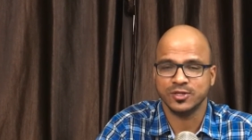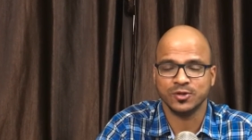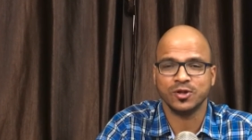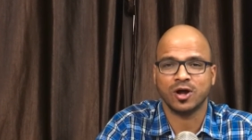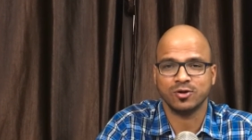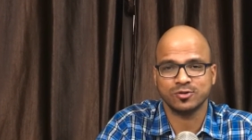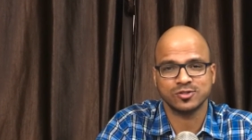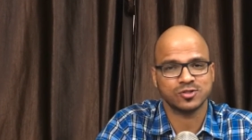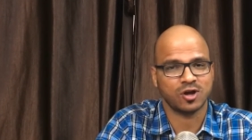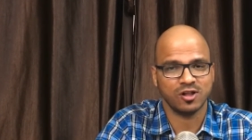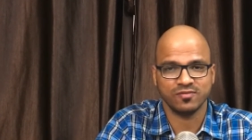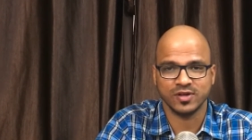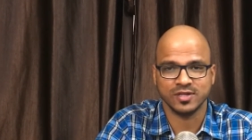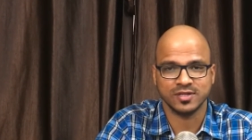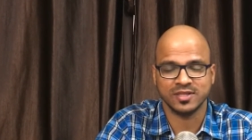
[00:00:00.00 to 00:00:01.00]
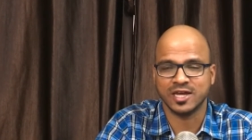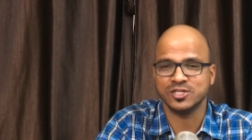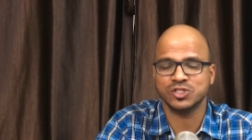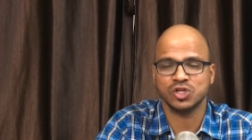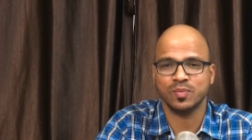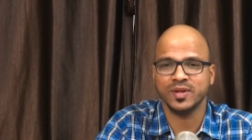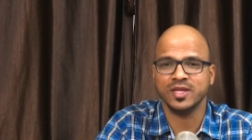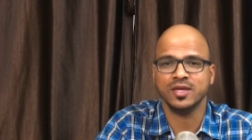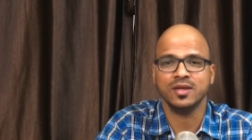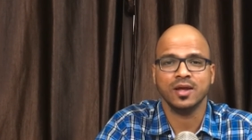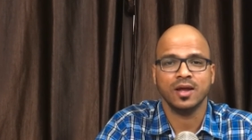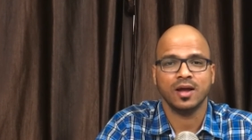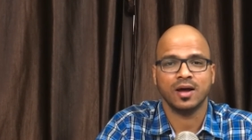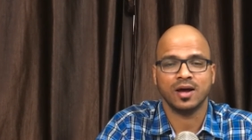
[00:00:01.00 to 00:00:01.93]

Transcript: you know how to solve it. There are so many,